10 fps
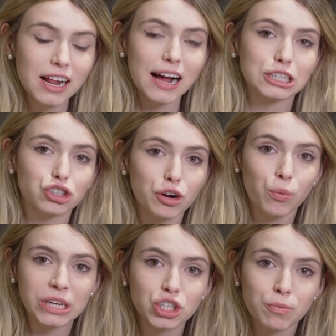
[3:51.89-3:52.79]
I'll try to
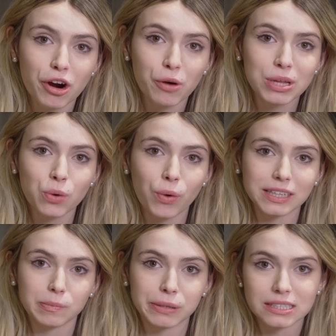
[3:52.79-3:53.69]
win tomorrow with the
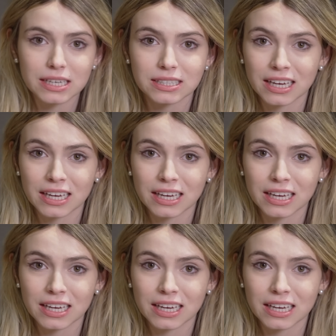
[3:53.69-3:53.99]
white pieces,